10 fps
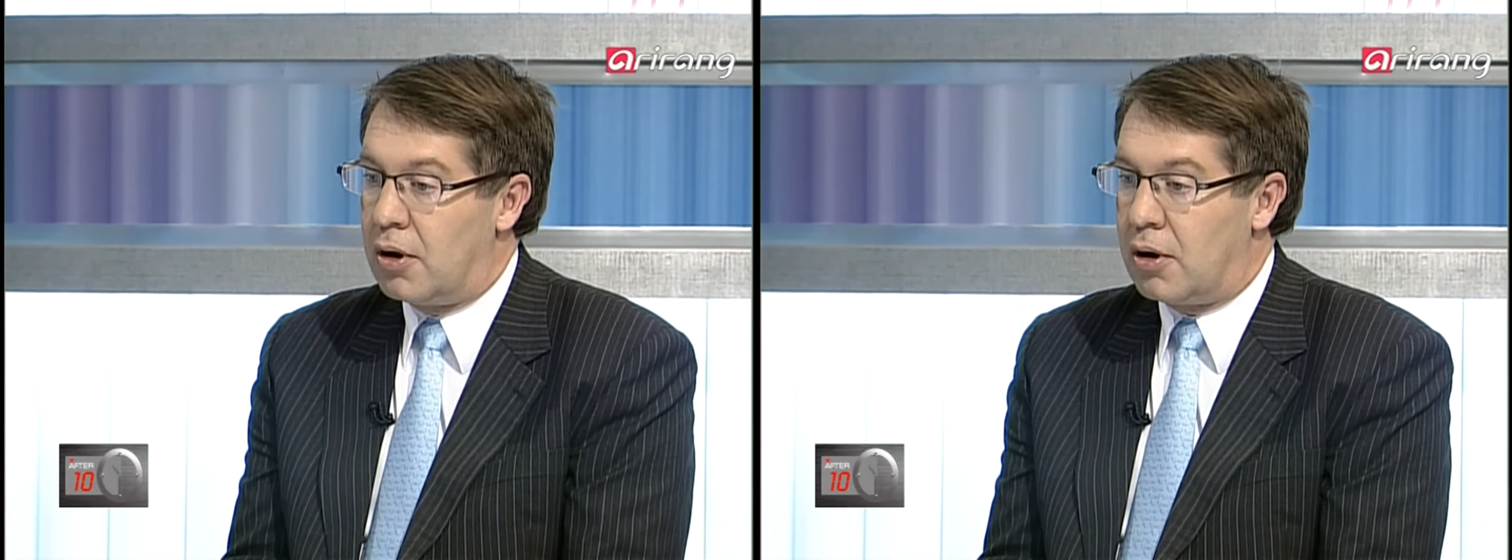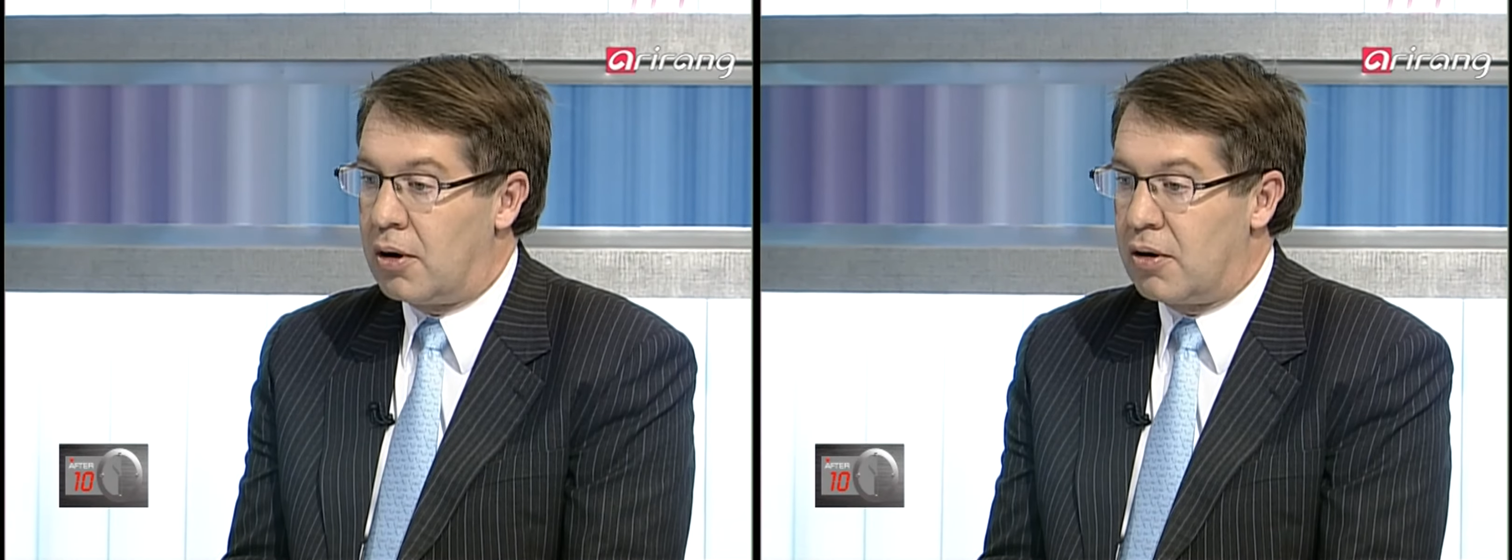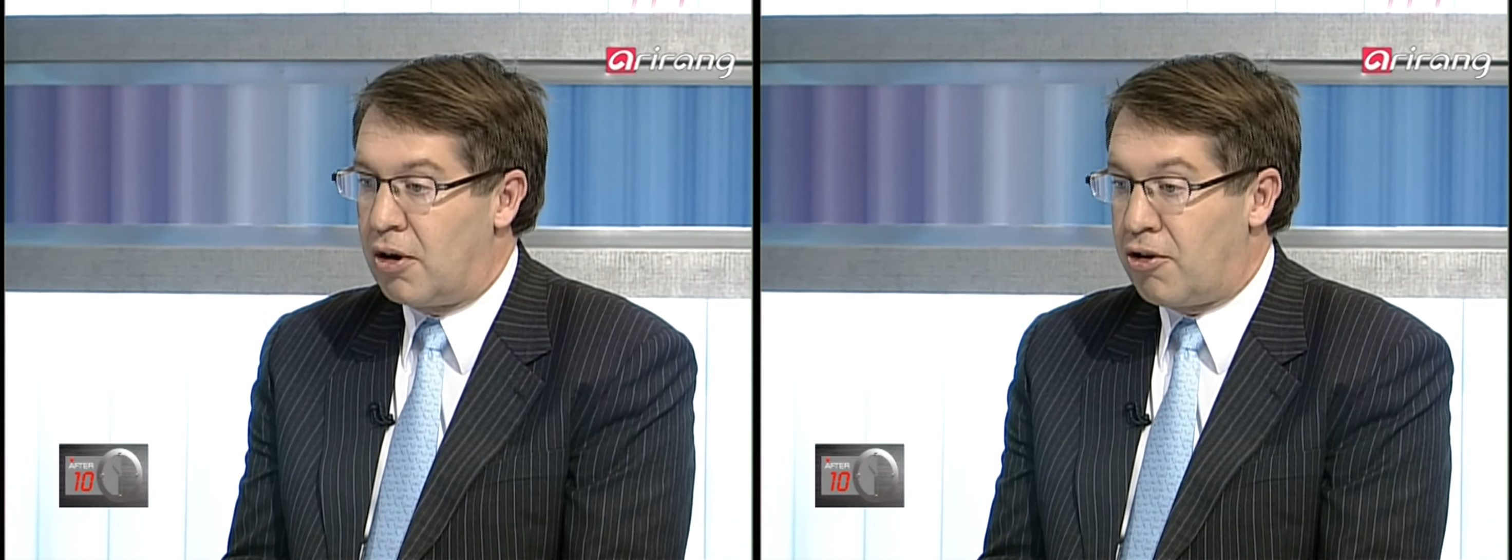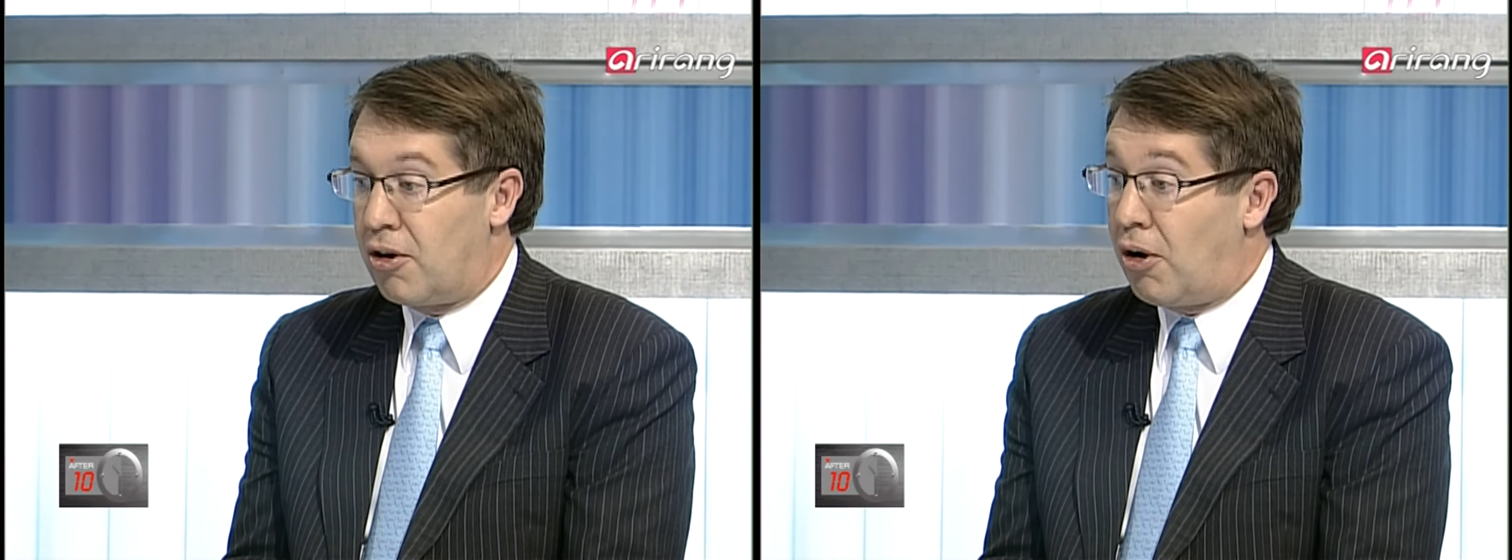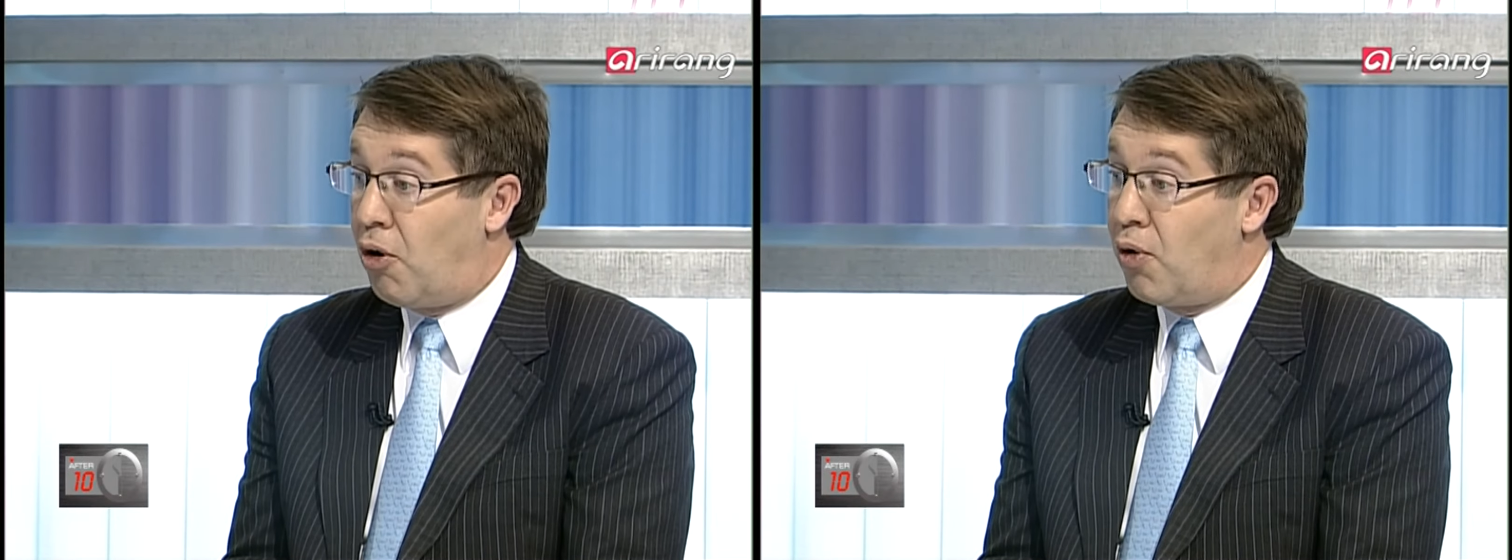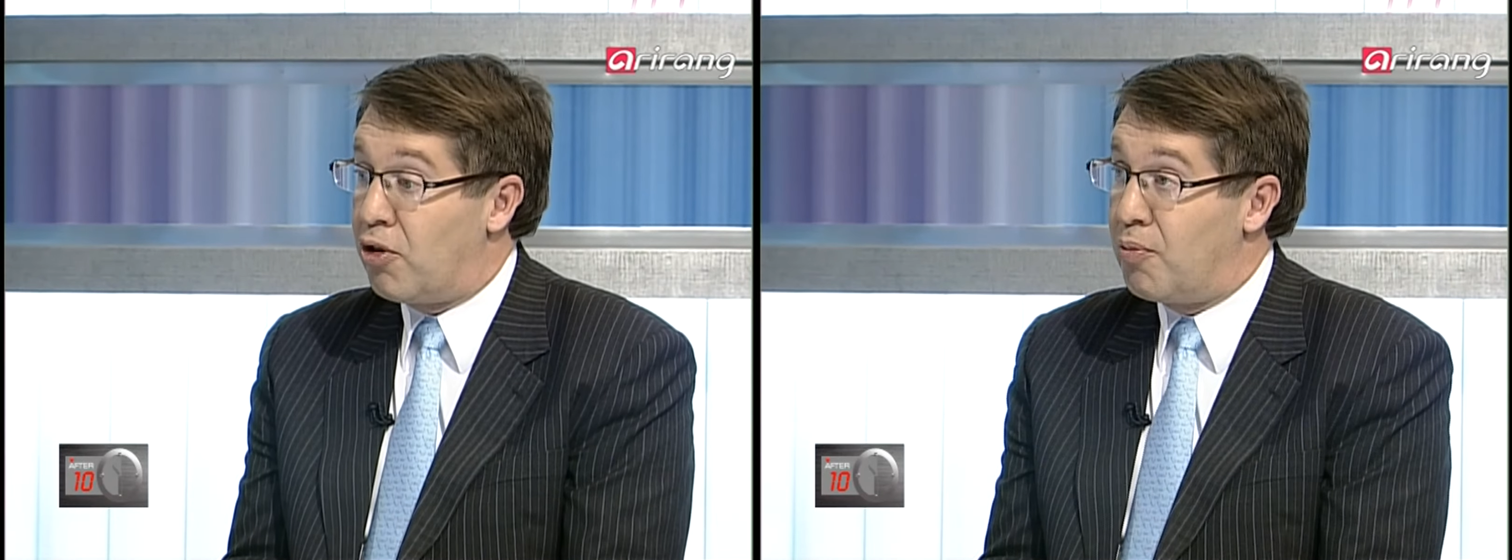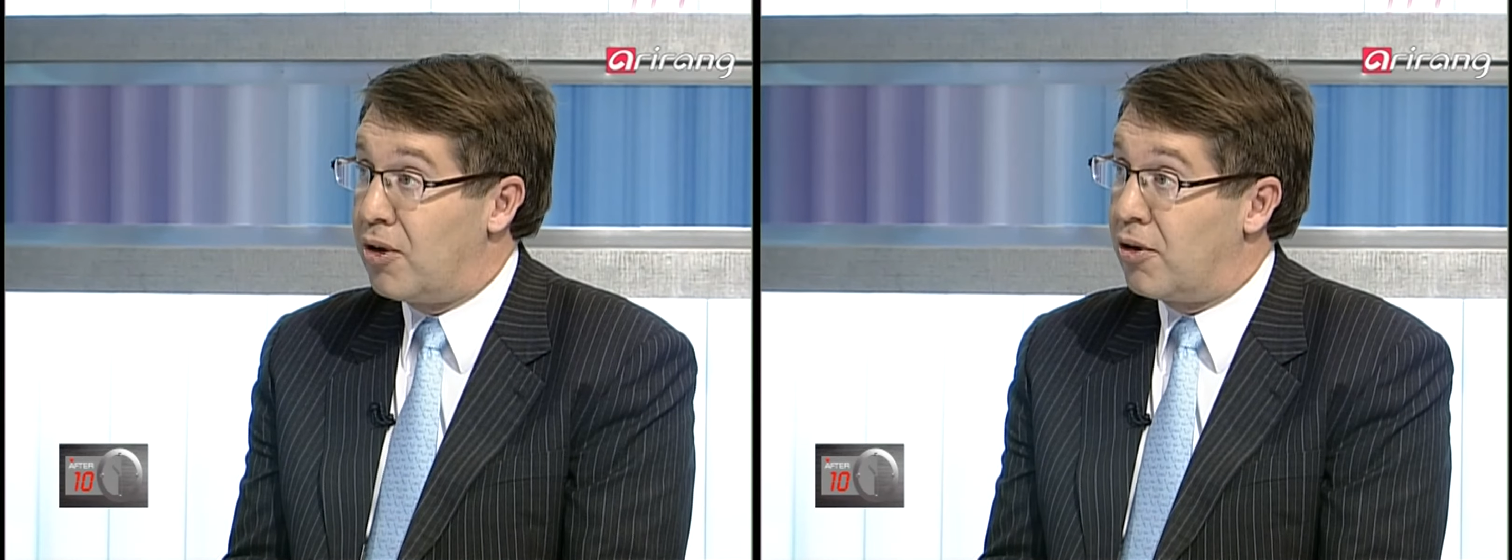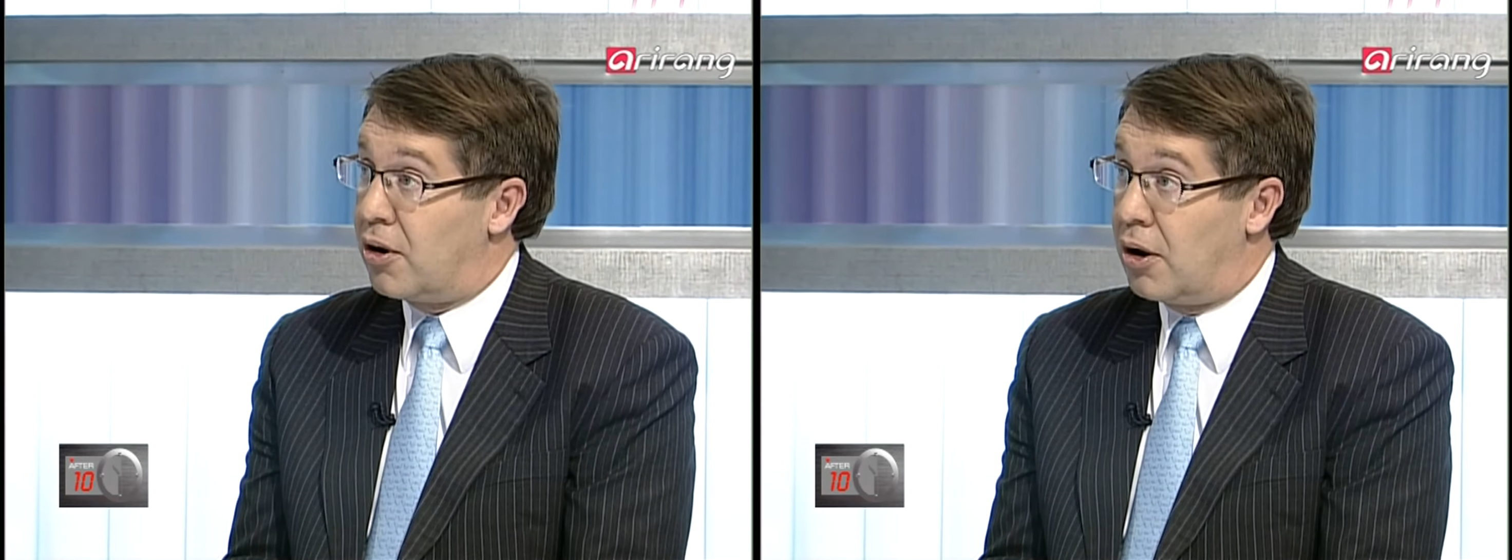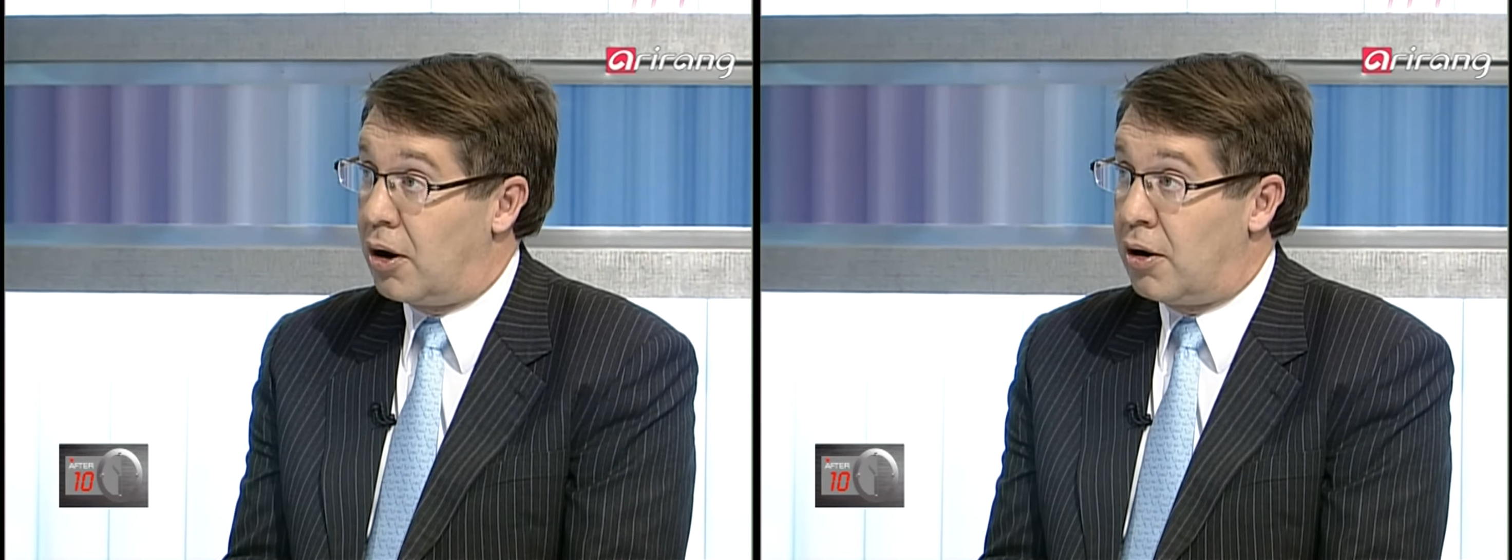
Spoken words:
It doesn't always mean that